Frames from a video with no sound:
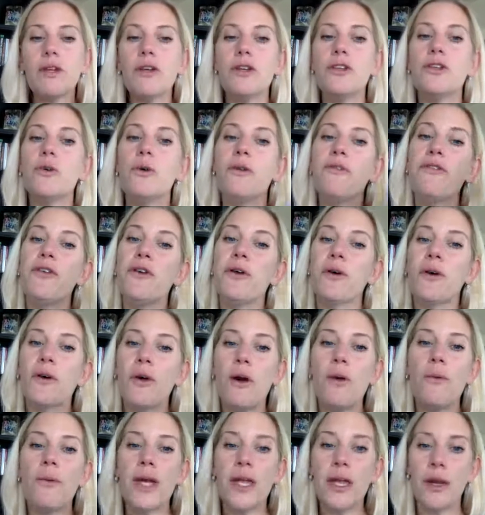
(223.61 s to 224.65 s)
So if you're
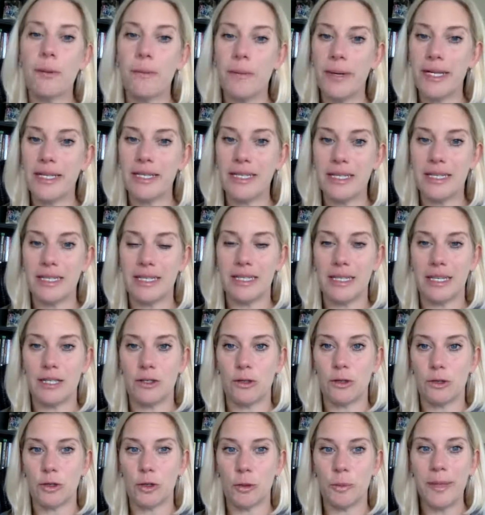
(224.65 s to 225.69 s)
growing your business on
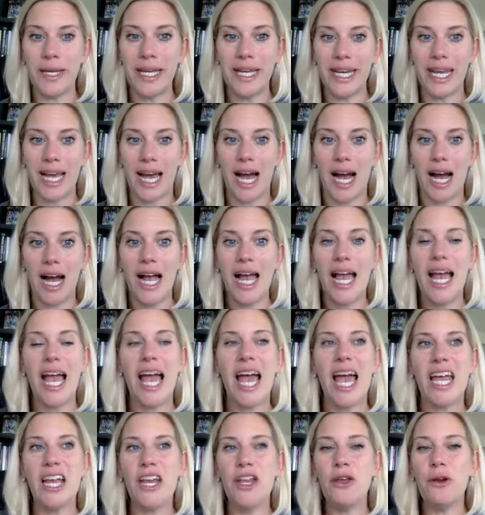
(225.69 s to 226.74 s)
social media
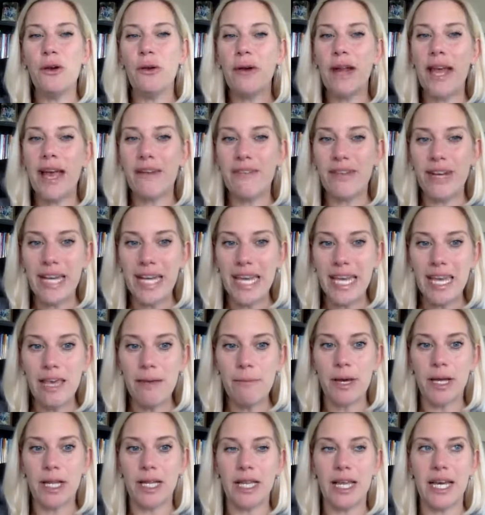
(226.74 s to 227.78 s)
and you don't have an
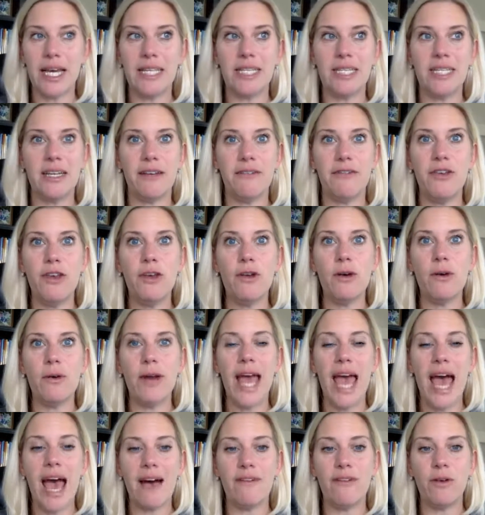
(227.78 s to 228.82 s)
email list, if you
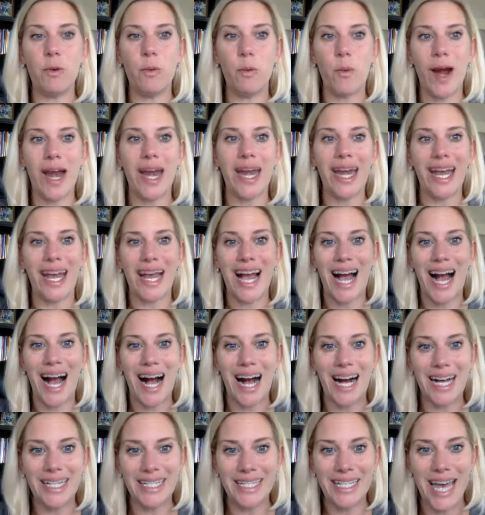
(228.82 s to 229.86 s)
don't have a way to
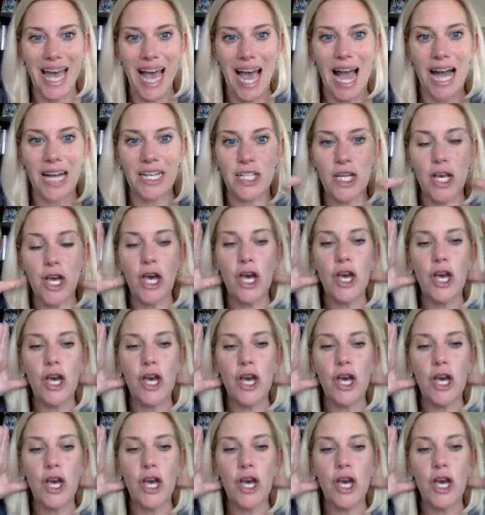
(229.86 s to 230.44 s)
contact